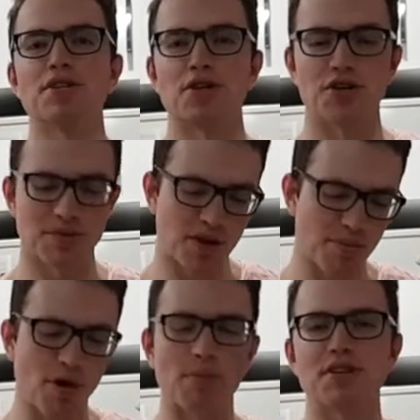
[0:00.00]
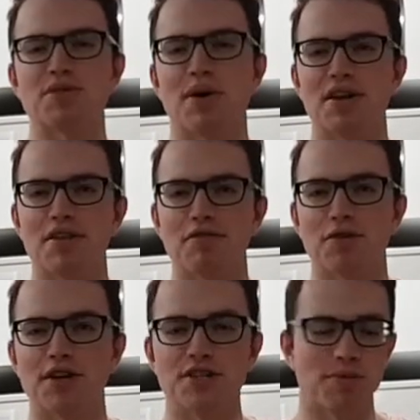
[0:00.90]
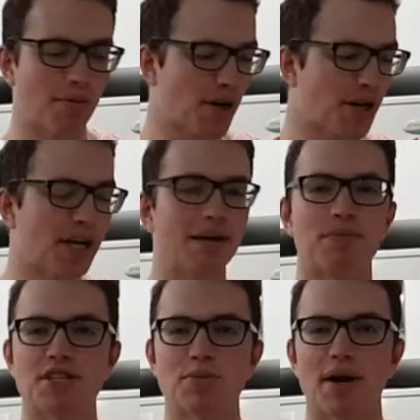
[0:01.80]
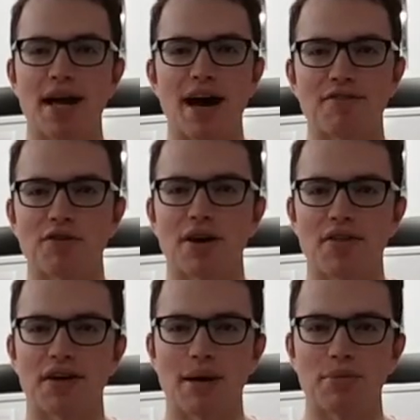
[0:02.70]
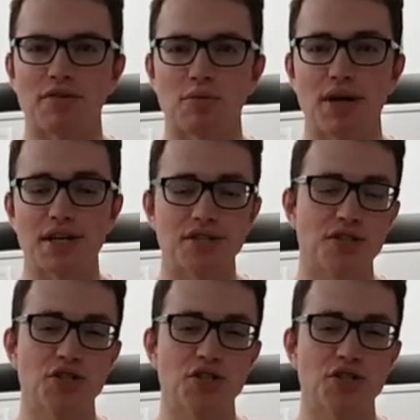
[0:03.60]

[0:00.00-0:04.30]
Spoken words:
do is I'm going to pop this one in the fridge, but I'm going to keep this one out for another couple of weeks,